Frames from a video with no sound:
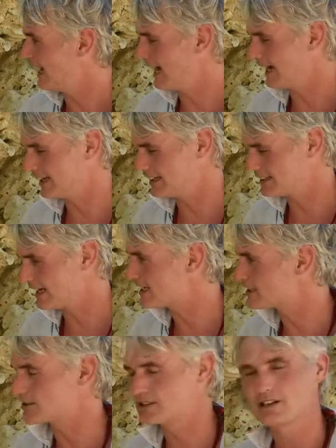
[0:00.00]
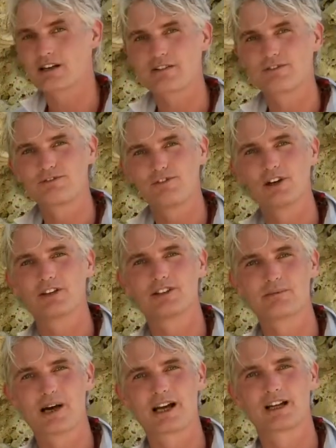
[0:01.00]
And it's full of
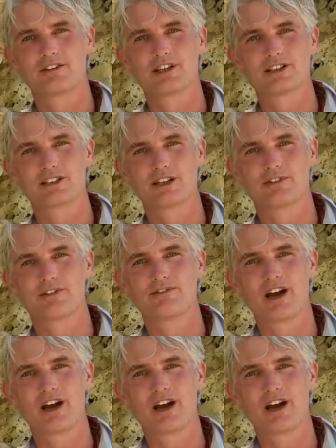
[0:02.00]
the biodiversity of a